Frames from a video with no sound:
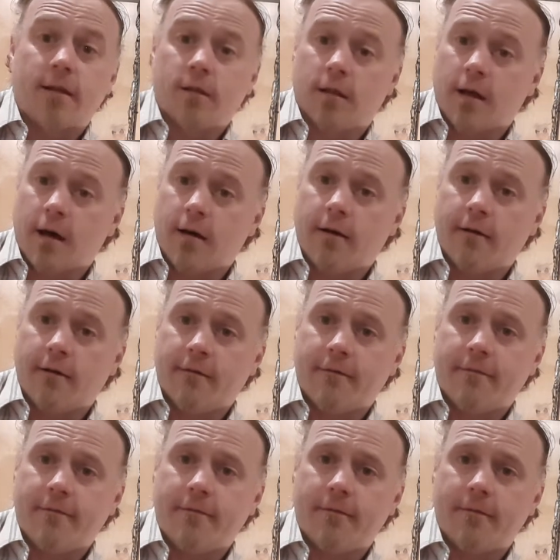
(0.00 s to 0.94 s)
love
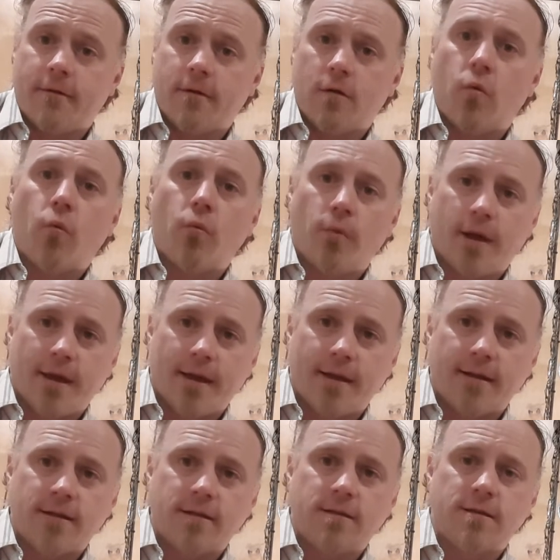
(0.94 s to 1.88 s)

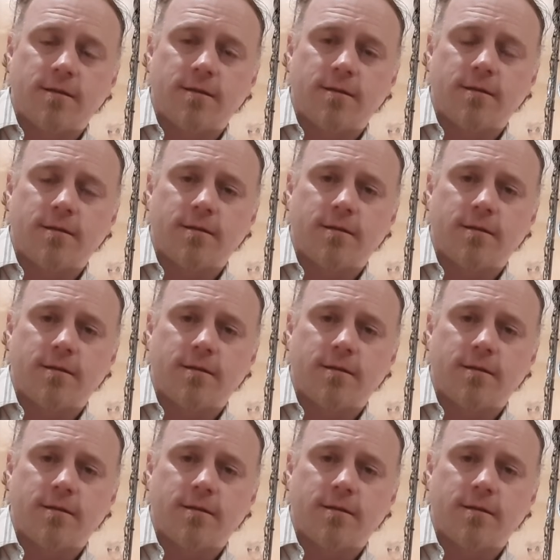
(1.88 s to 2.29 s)
wins.